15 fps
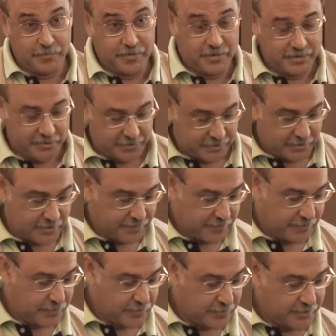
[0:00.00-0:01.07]
branch. I have a
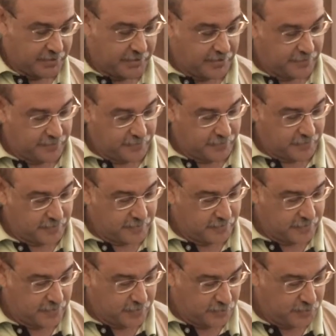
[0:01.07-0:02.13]
question for
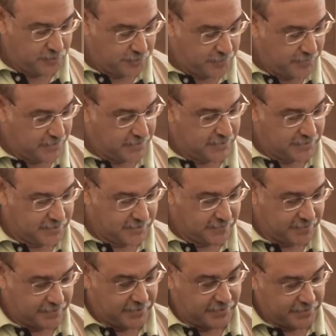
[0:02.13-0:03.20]
the two speakers. The
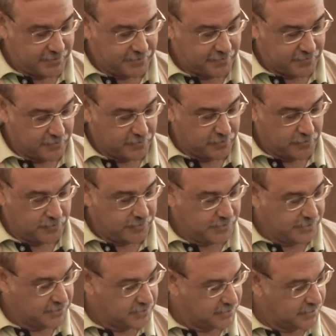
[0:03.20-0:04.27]
first is to
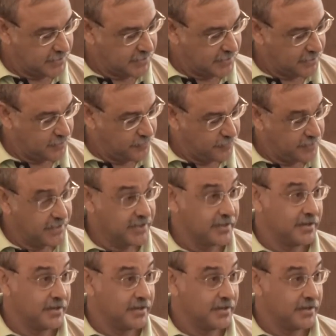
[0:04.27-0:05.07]
Encik Taufik.